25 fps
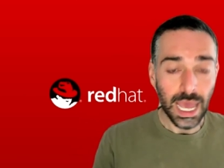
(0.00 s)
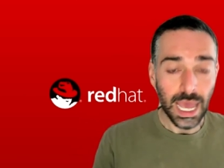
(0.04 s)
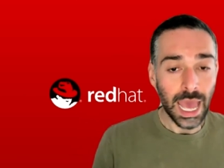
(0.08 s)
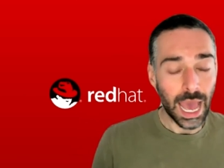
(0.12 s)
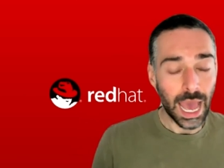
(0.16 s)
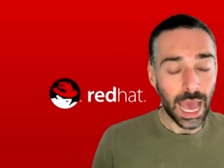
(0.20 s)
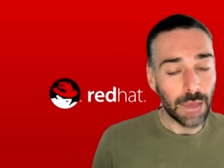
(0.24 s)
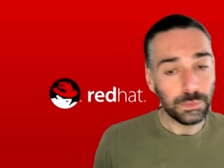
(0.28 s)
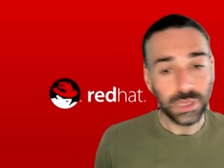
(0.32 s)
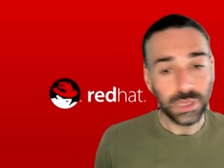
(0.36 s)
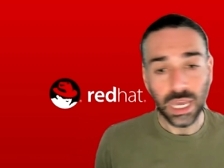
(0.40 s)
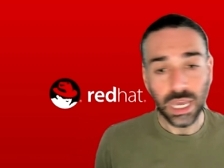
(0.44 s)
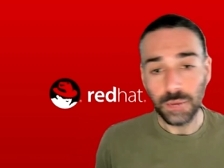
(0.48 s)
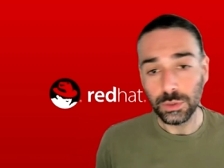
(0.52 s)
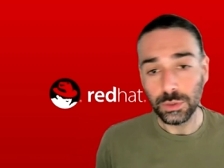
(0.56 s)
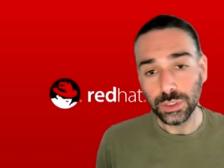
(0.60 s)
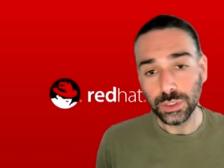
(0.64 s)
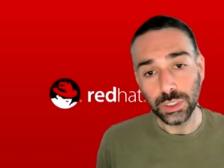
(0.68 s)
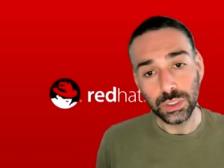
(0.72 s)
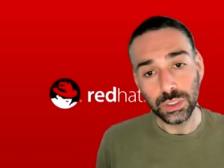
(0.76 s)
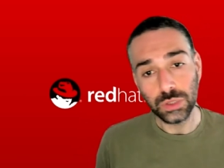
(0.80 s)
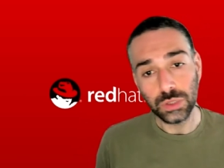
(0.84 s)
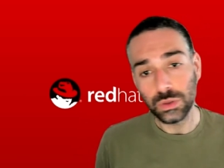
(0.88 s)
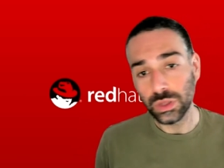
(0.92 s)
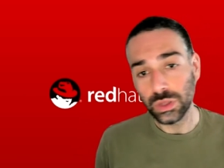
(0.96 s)
and be able to
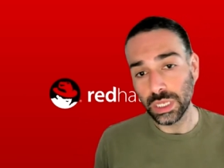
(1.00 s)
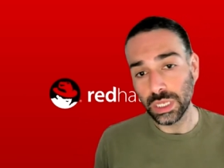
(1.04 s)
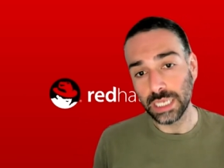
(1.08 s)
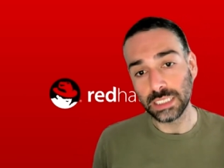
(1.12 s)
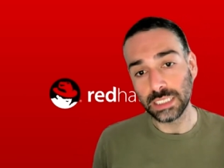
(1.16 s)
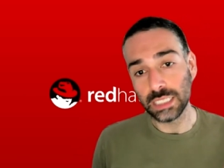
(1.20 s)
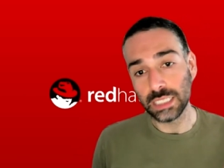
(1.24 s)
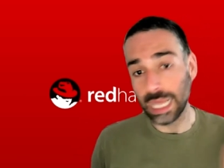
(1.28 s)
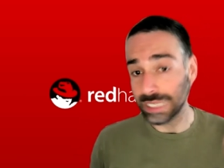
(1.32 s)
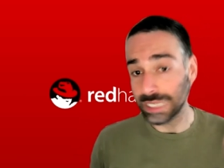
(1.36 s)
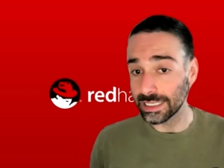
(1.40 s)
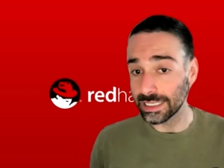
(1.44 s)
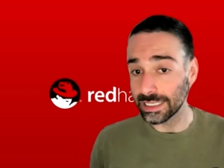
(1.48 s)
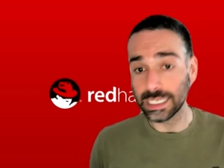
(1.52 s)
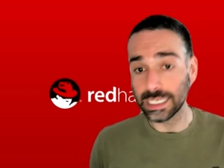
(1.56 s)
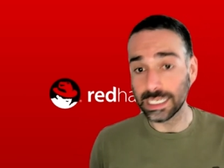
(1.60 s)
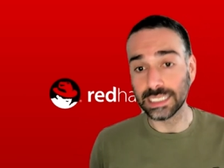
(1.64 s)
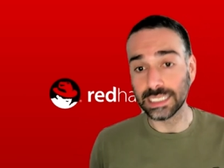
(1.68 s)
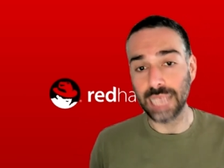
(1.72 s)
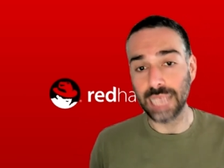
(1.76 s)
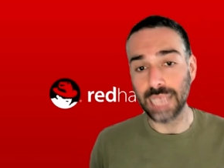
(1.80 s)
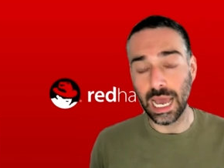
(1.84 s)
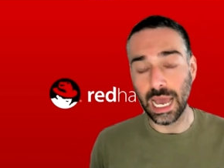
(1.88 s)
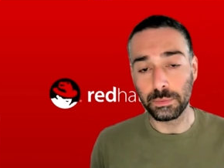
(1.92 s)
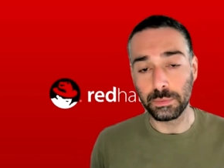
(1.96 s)
do things as an
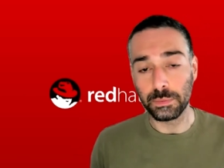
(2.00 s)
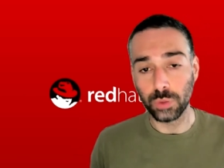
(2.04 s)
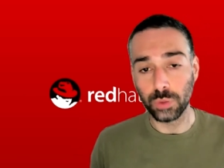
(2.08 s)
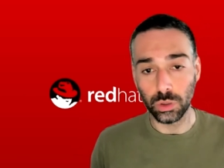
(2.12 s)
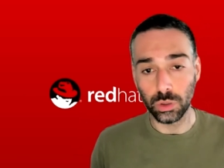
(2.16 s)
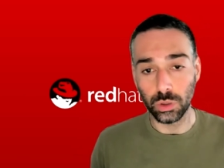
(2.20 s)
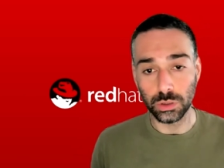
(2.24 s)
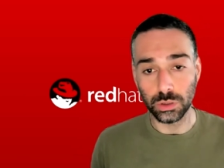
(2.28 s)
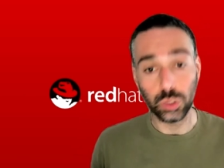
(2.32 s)
example,